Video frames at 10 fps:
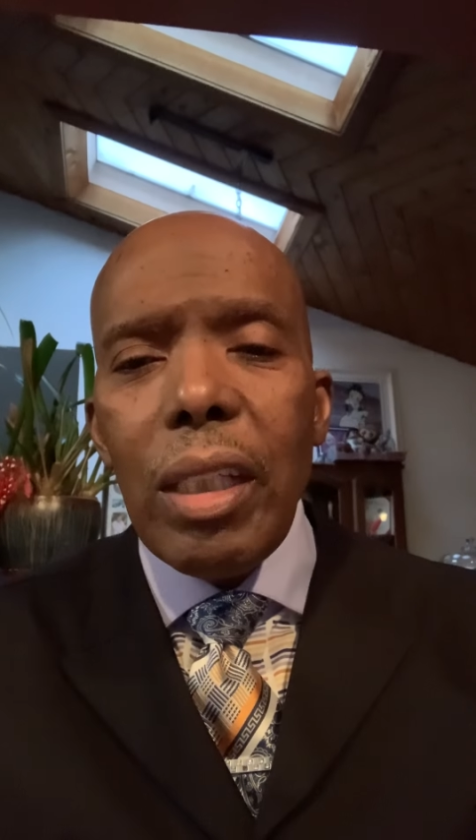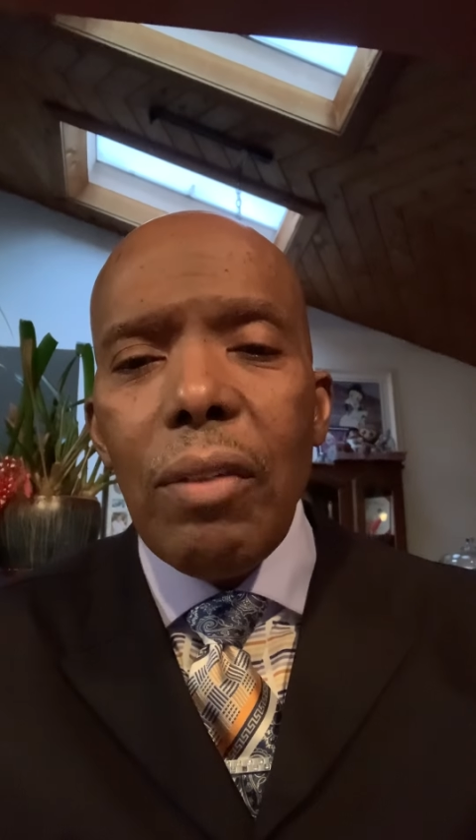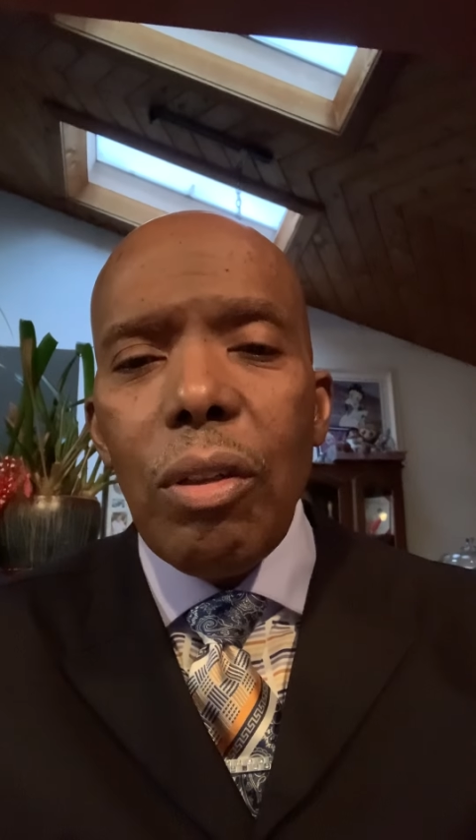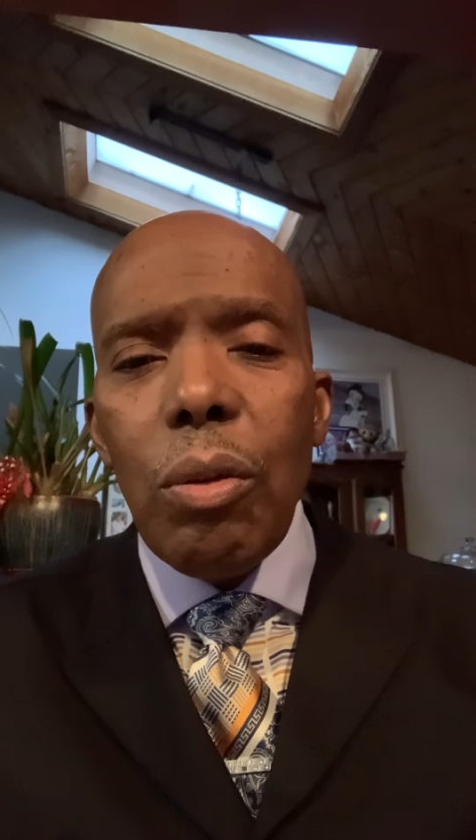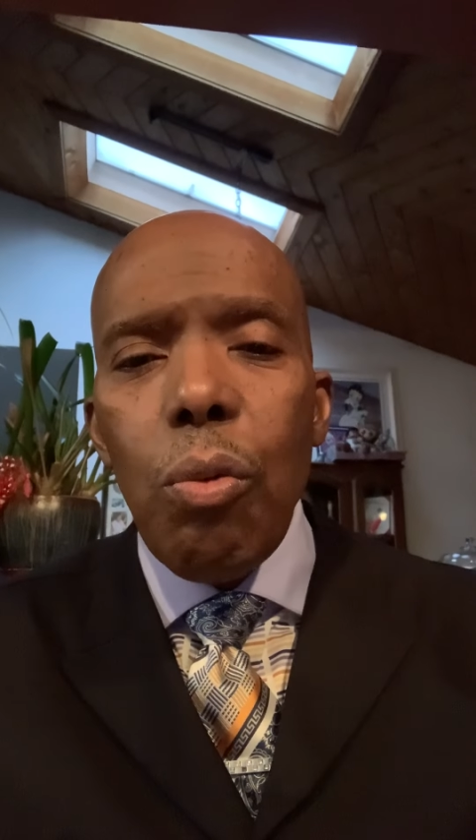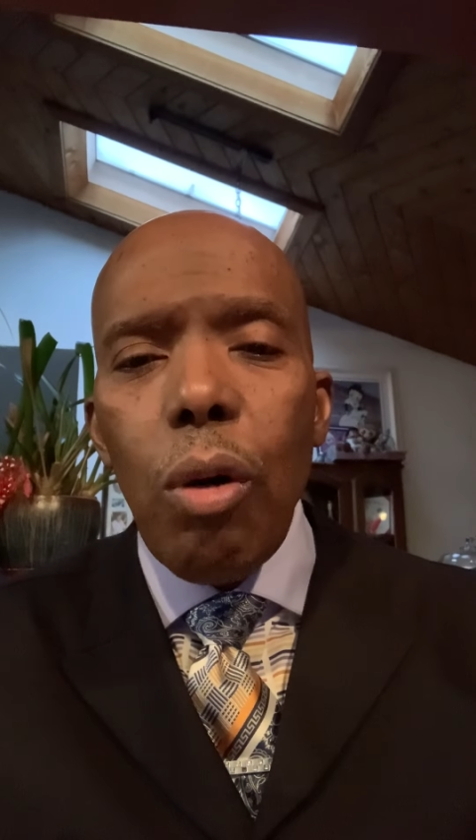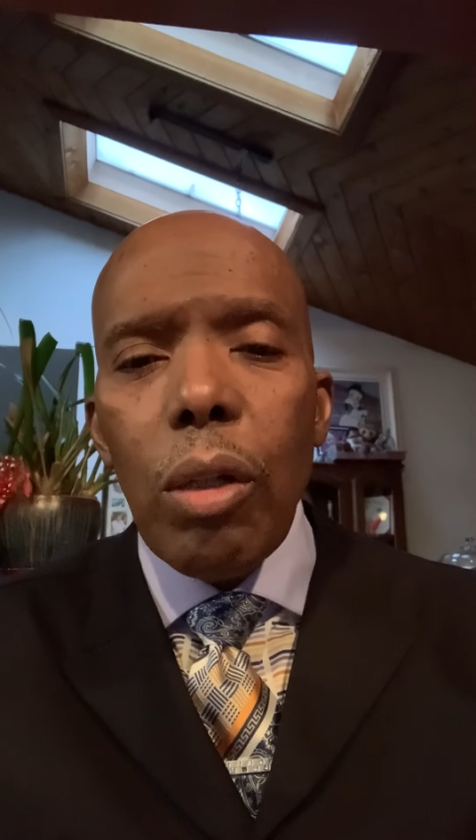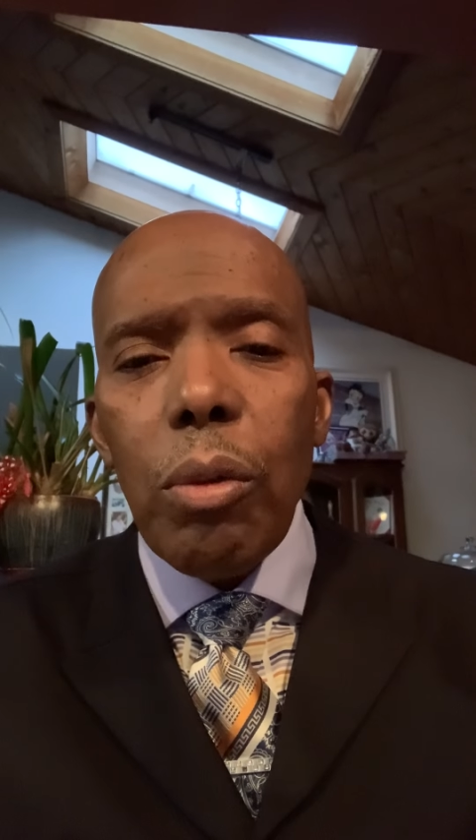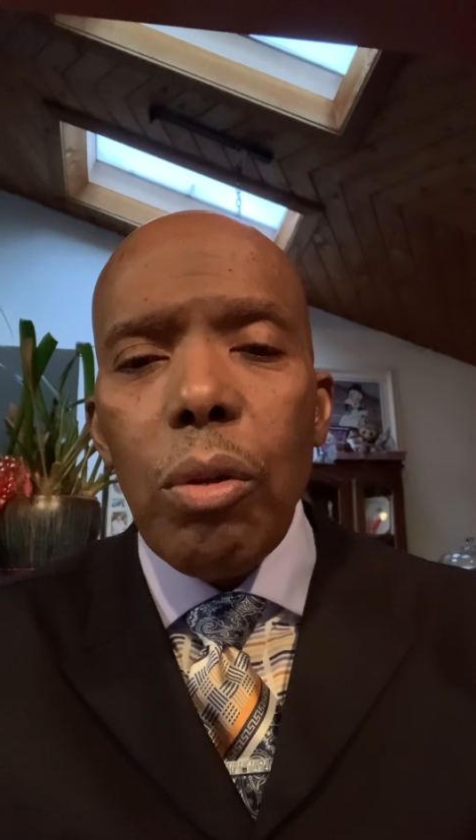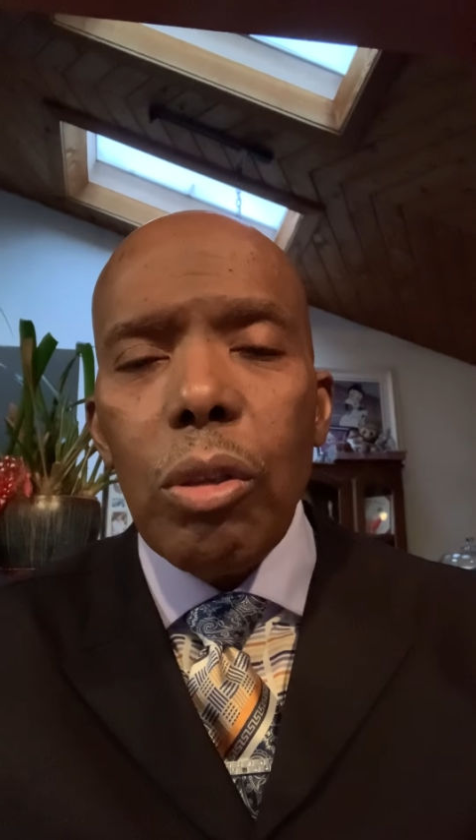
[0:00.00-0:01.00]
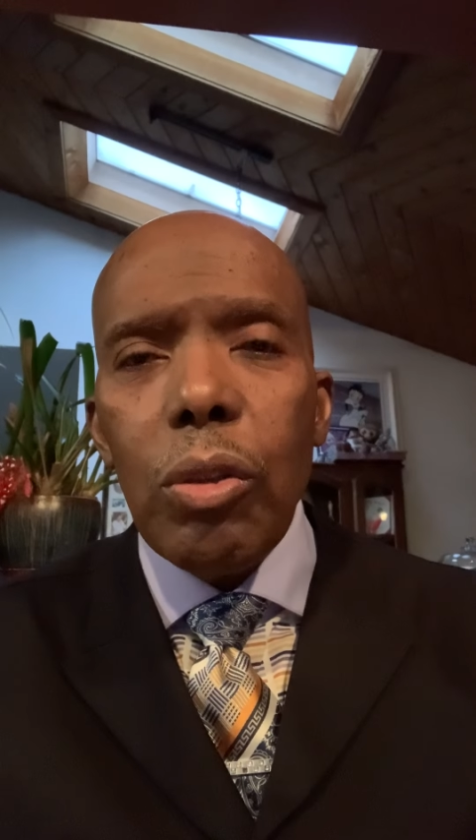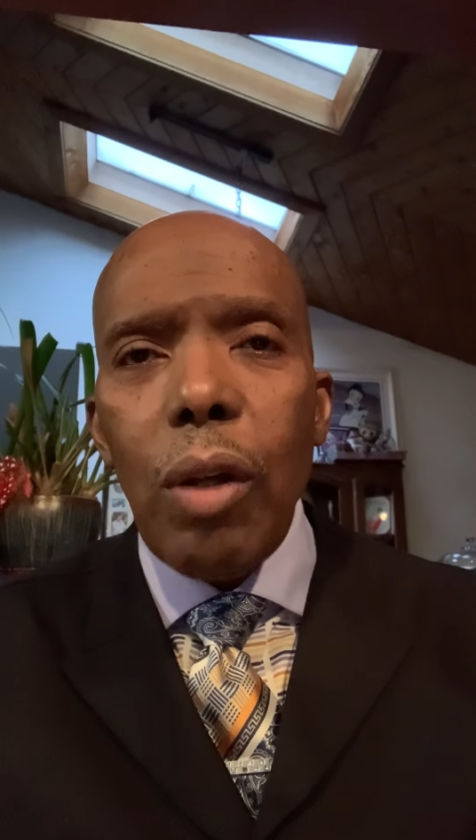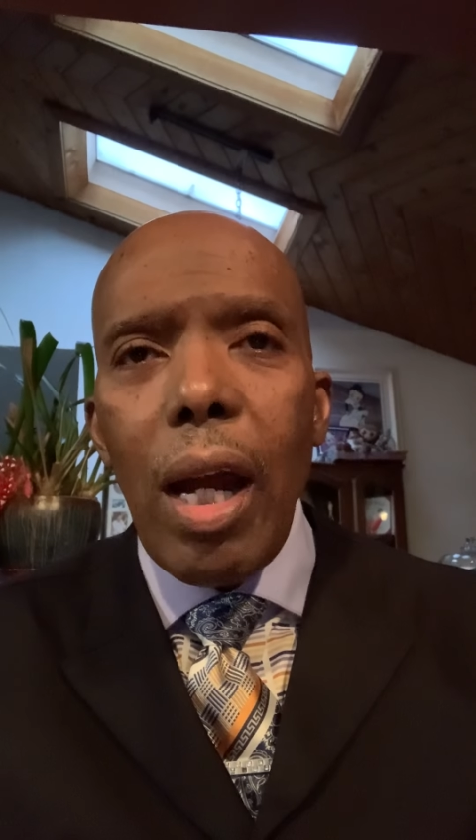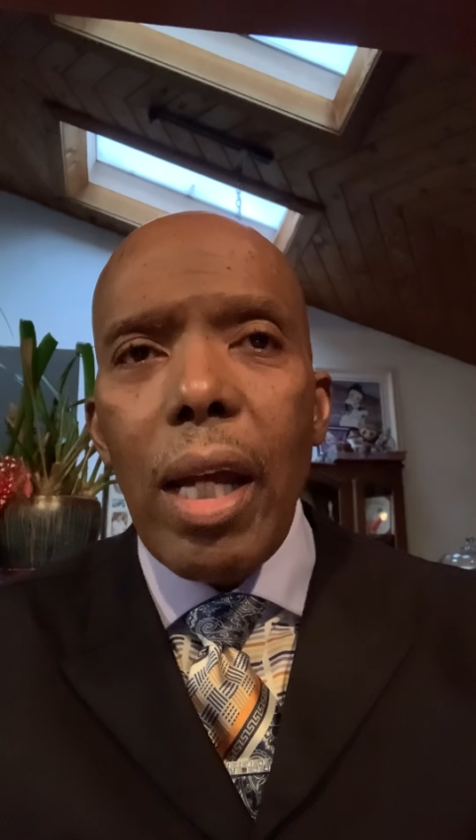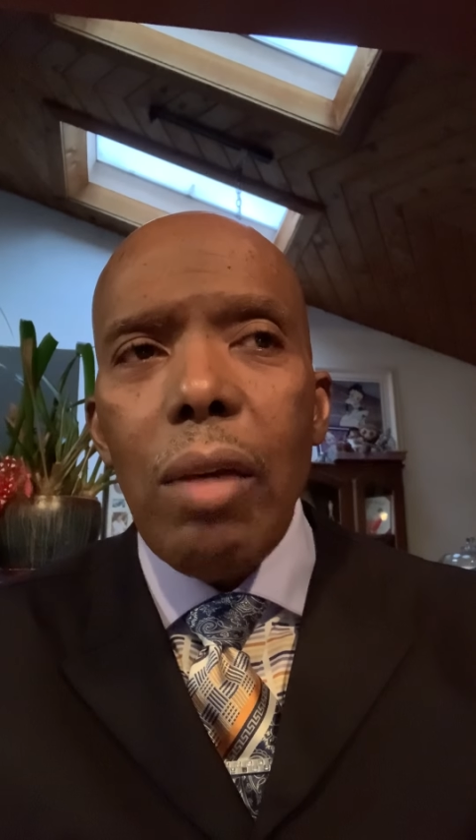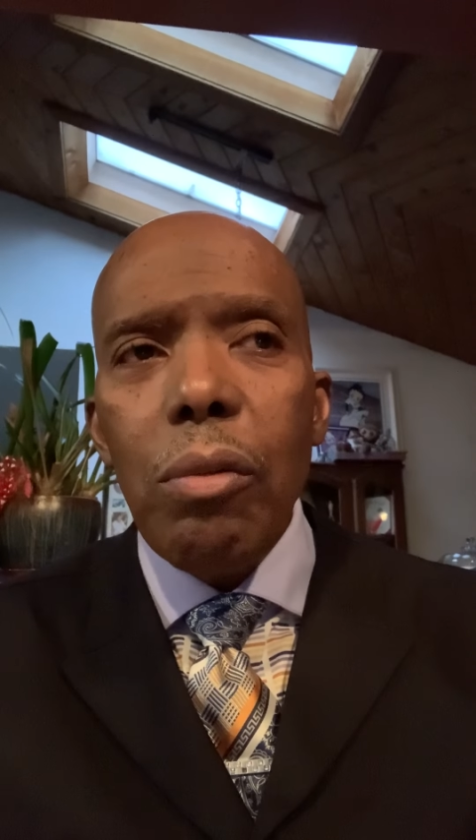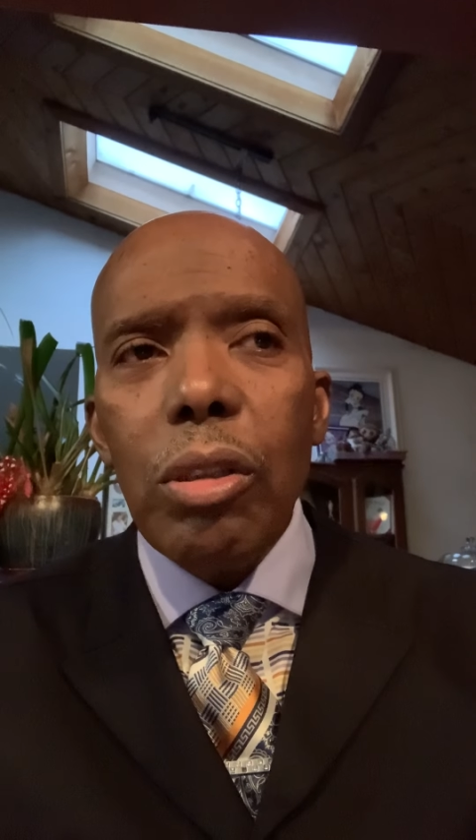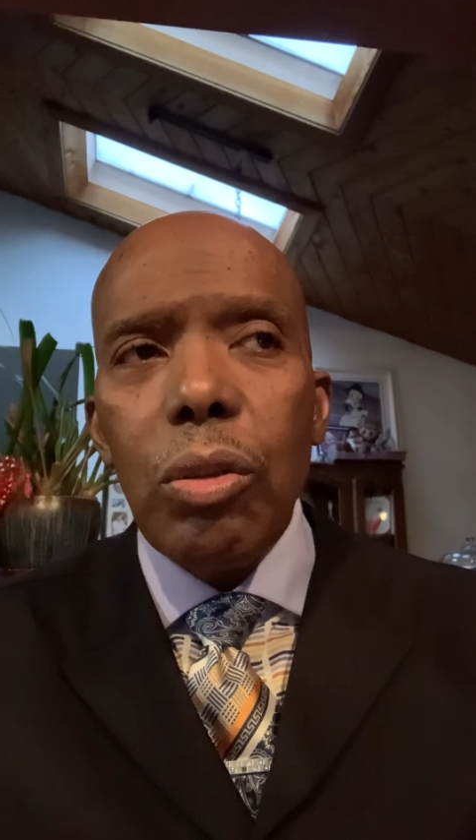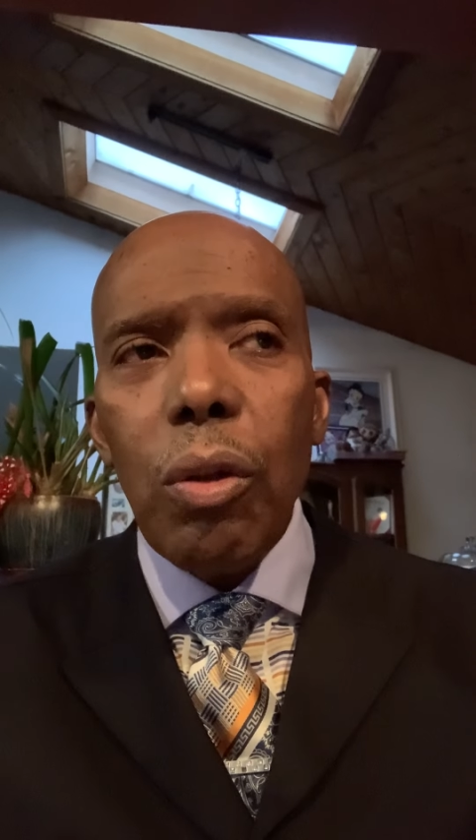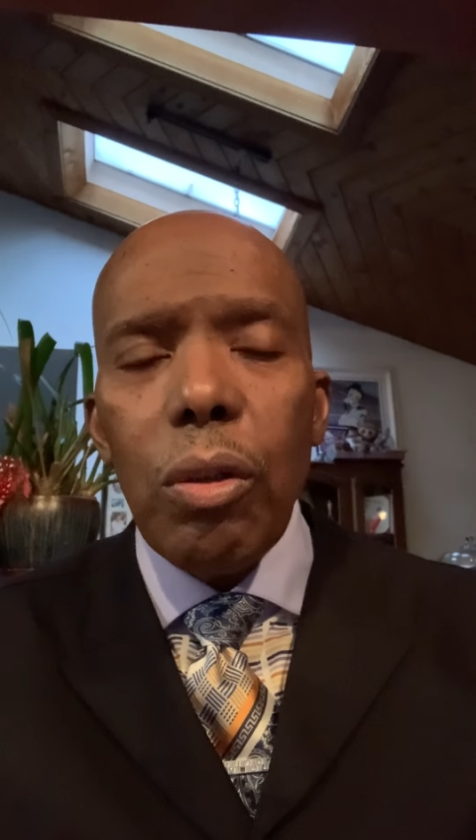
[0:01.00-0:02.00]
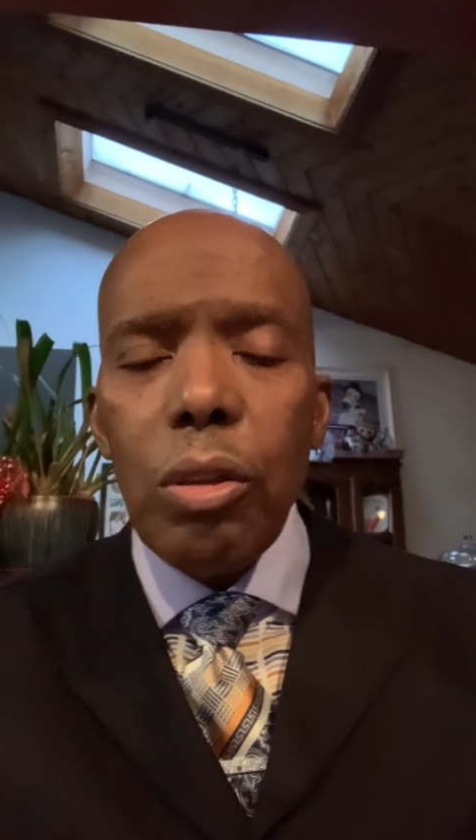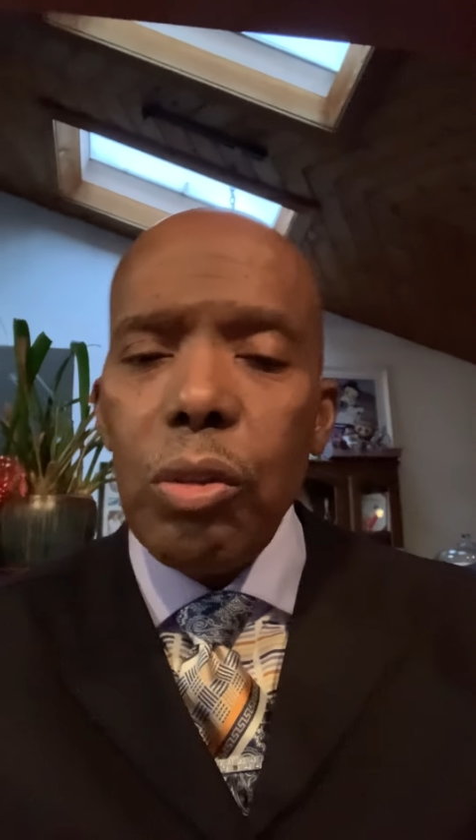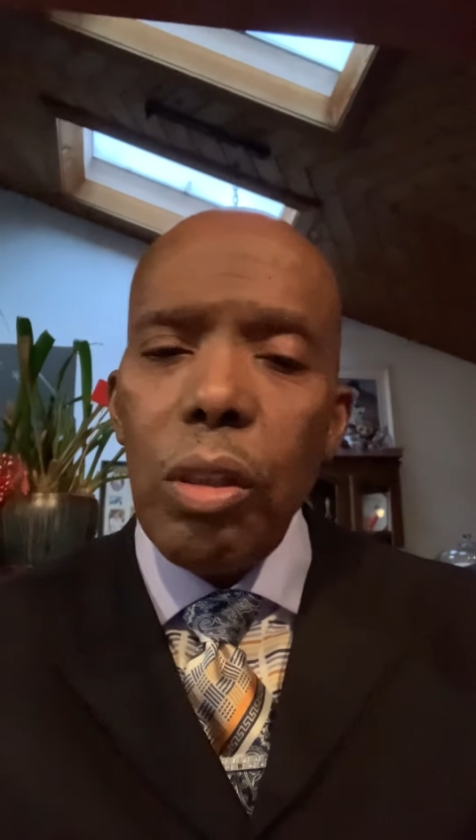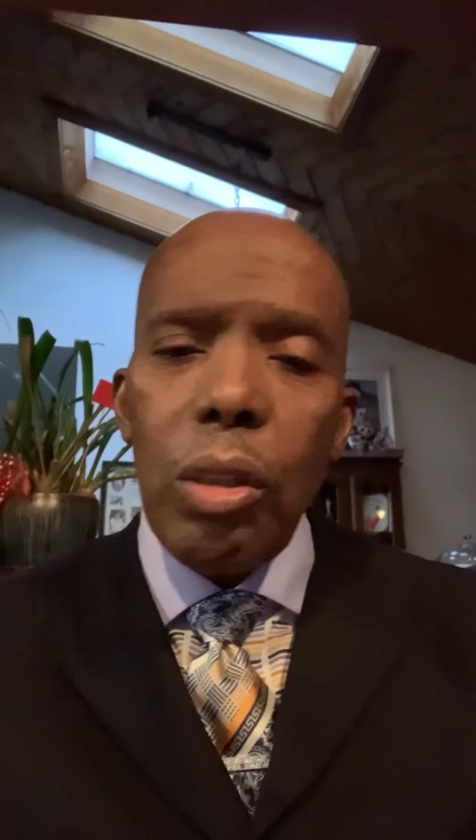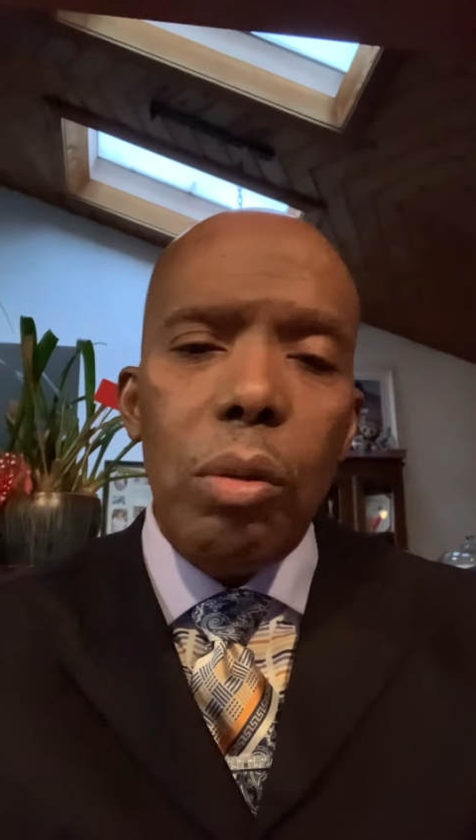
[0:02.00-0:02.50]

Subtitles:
giving you water when you are dry and restoring your strength.